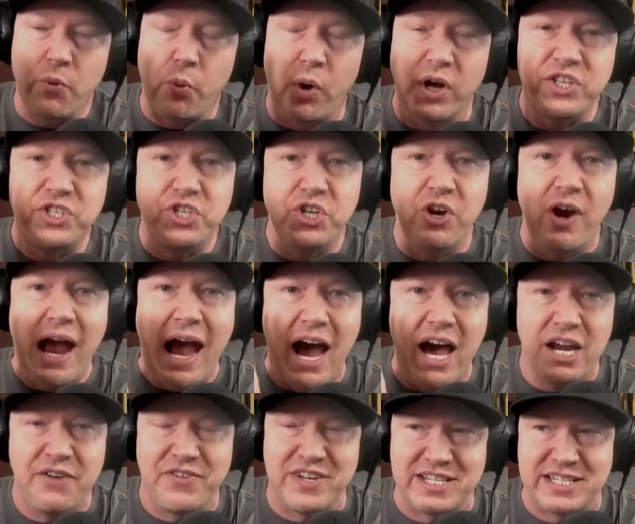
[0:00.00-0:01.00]
Once you're
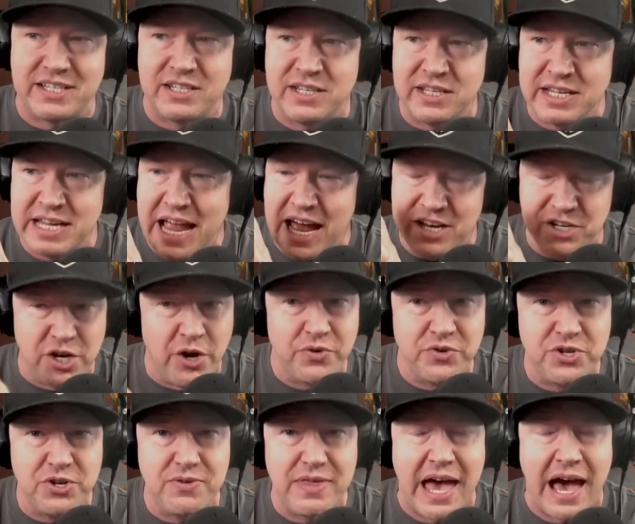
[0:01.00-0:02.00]
out of it, yeah,
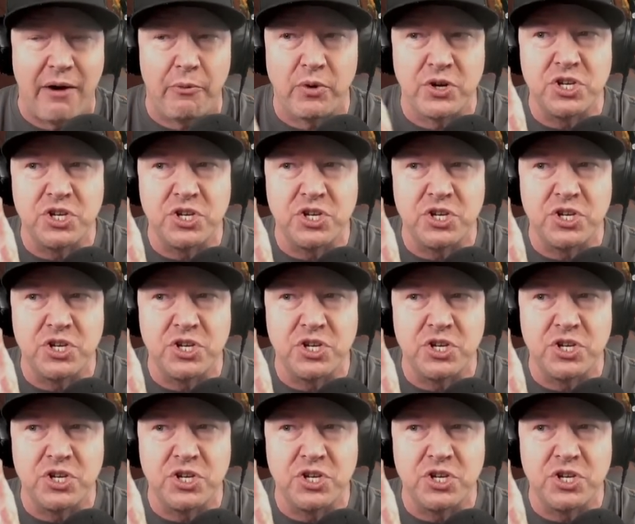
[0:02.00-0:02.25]
don't do that.